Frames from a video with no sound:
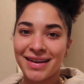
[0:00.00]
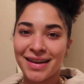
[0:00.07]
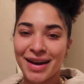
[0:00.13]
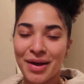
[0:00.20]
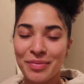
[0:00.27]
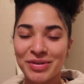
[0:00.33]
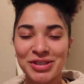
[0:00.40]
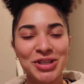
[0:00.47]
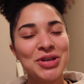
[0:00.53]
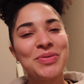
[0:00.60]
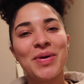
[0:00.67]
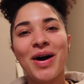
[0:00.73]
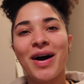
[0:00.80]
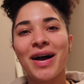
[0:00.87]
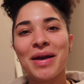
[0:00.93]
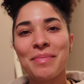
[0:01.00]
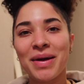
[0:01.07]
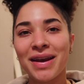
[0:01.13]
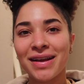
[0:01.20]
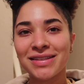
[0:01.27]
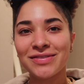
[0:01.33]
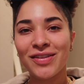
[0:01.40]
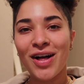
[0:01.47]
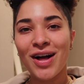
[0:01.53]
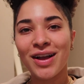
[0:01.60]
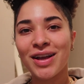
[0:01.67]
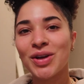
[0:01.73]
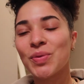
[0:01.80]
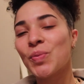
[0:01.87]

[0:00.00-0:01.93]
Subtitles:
and I will see you all in my next vlog.